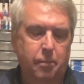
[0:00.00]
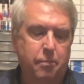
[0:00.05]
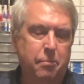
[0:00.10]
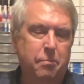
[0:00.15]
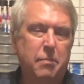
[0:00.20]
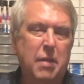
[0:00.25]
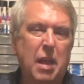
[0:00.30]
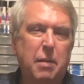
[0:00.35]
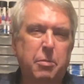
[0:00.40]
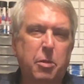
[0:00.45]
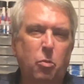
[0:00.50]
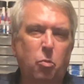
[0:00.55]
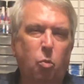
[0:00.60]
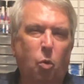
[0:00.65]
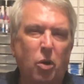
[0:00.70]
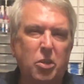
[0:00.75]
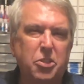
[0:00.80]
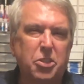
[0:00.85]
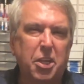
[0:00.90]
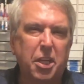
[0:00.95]
Maybe
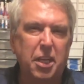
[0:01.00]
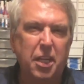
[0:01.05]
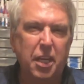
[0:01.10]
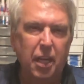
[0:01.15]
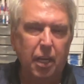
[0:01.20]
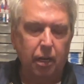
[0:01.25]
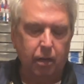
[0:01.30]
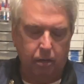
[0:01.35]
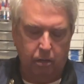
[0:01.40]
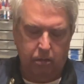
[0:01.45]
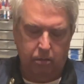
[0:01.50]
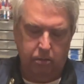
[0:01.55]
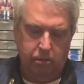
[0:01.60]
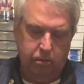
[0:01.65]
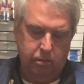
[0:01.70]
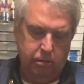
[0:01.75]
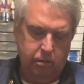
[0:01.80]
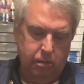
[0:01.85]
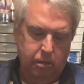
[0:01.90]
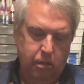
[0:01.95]
once a year,
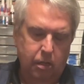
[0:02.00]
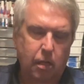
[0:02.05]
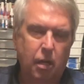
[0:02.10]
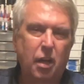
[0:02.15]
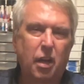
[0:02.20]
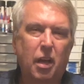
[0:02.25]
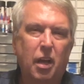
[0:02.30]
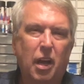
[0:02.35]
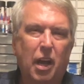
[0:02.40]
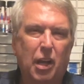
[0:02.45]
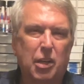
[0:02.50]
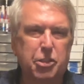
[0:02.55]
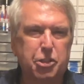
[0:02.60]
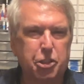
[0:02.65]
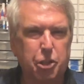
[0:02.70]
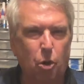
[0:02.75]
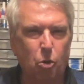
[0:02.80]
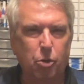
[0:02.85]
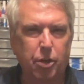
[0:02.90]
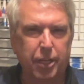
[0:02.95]
I'll
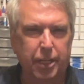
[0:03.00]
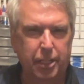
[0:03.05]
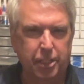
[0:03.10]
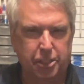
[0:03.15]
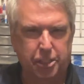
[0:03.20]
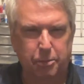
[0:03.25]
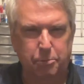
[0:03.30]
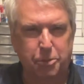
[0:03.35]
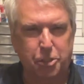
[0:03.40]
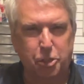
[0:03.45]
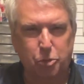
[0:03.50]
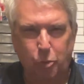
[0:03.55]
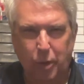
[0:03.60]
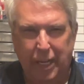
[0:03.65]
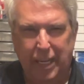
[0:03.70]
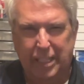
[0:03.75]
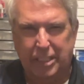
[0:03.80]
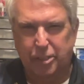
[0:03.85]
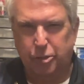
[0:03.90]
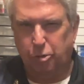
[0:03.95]
soak it in some
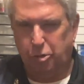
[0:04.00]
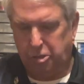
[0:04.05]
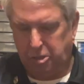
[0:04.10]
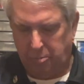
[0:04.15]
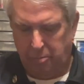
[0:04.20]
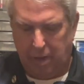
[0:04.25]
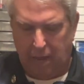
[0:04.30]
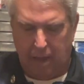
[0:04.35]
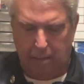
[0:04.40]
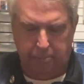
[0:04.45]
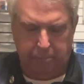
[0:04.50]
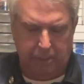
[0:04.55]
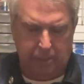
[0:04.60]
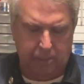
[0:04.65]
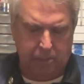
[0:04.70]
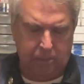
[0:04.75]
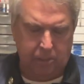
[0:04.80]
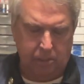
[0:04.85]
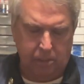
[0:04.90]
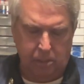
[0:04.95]
sweets or some
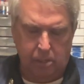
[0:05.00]
hoppies,